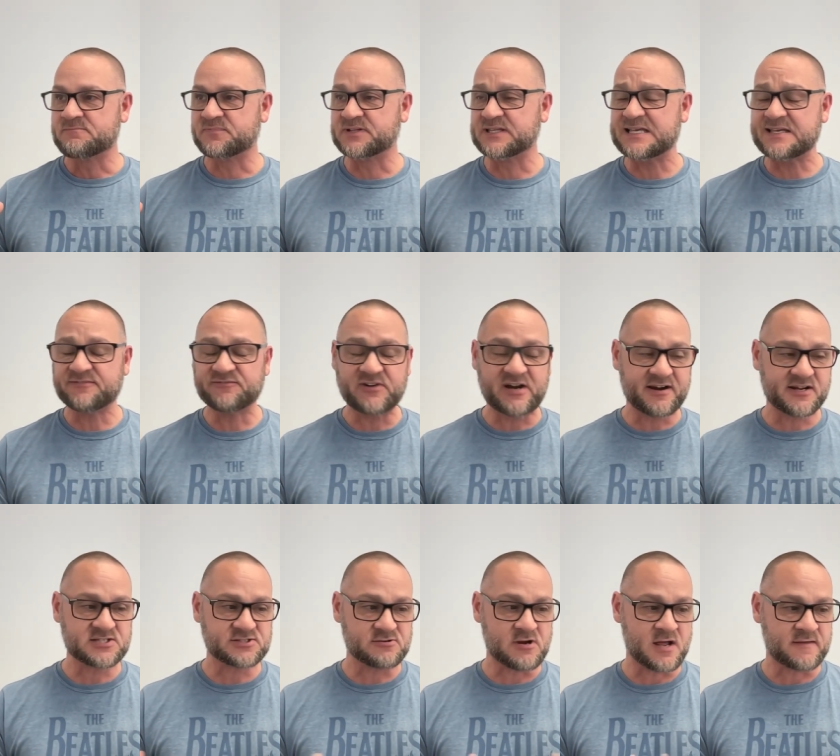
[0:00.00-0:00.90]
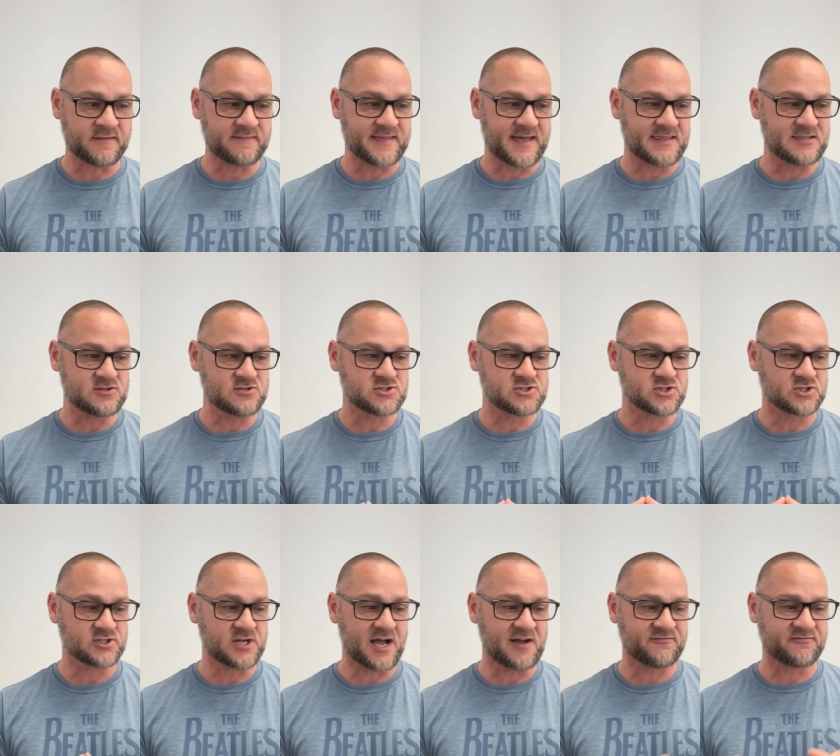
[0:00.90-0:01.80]
believe very strongly that you
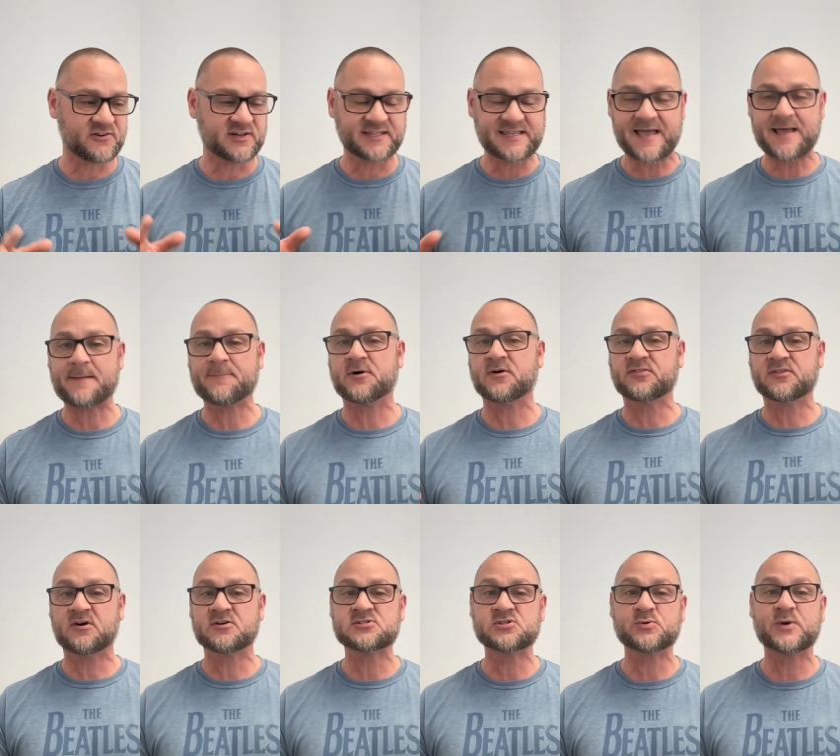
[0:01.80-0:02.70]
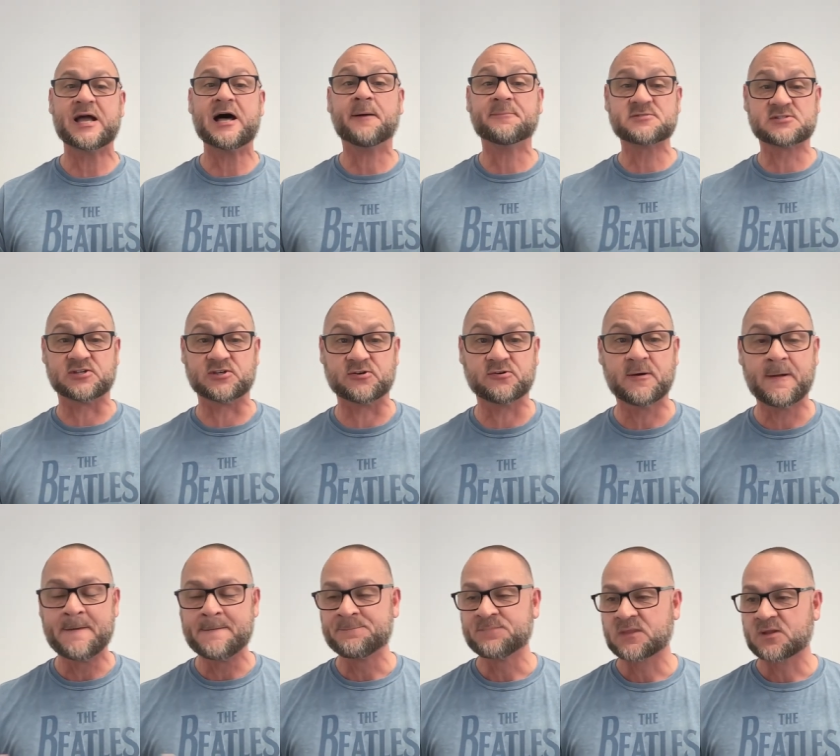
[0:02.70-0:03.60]
should not forget about those who helped
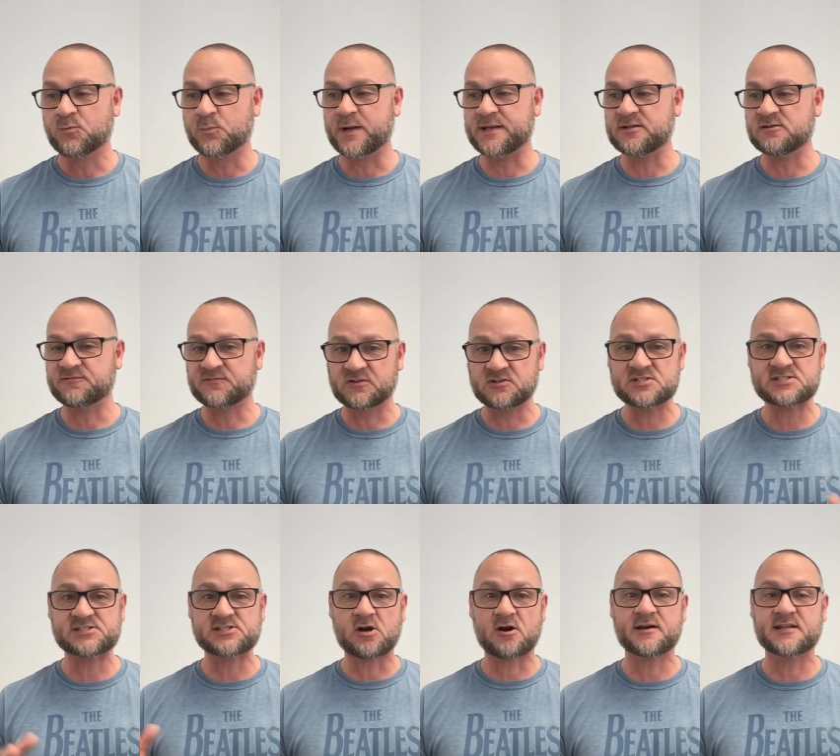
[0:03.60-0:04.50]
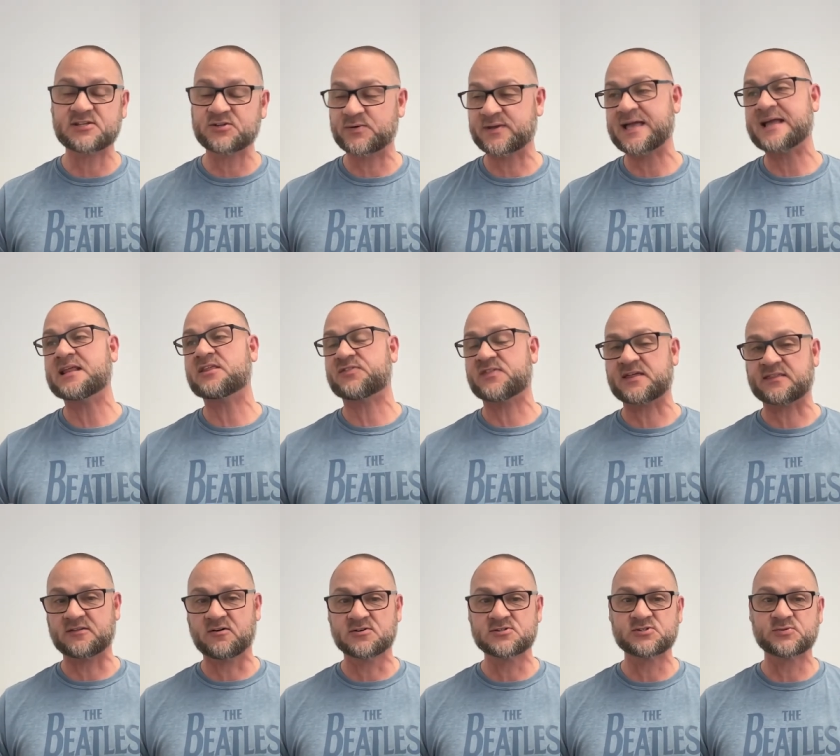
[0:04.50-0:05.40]
you when you first started doing
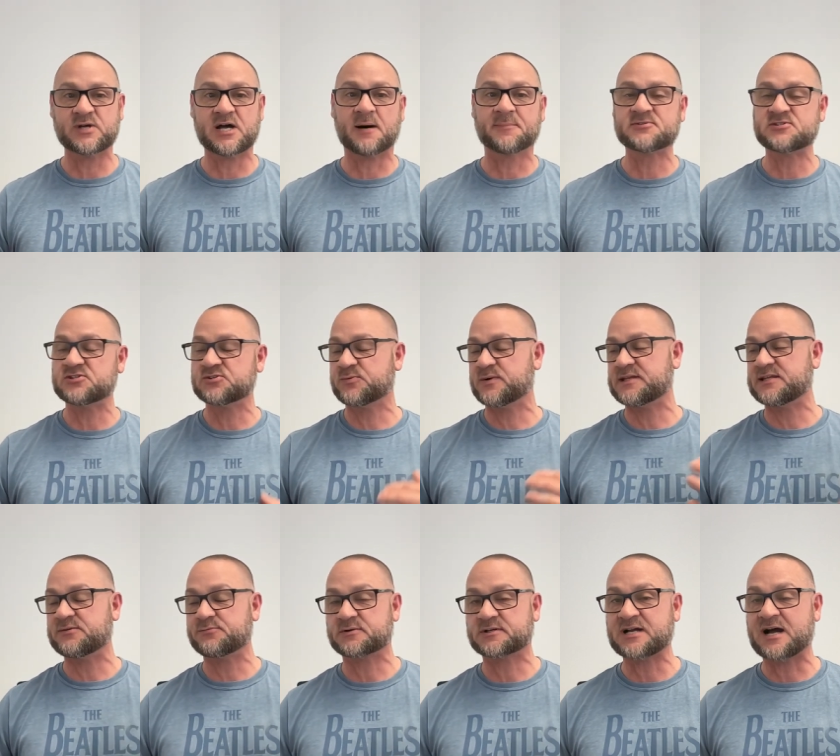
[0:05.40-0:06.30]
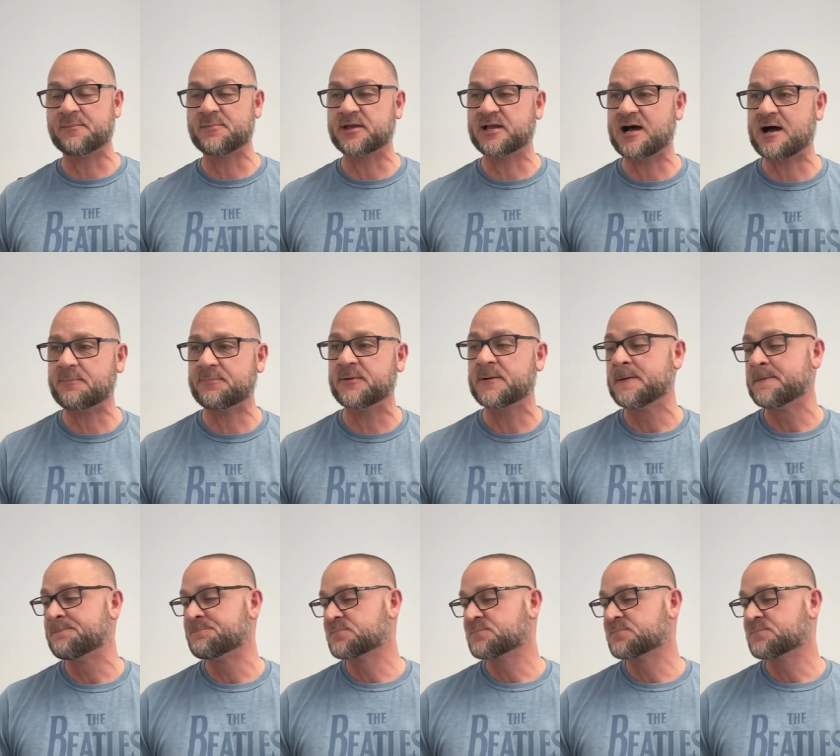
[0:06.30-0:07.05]
anything, those who helped you when you were coming up.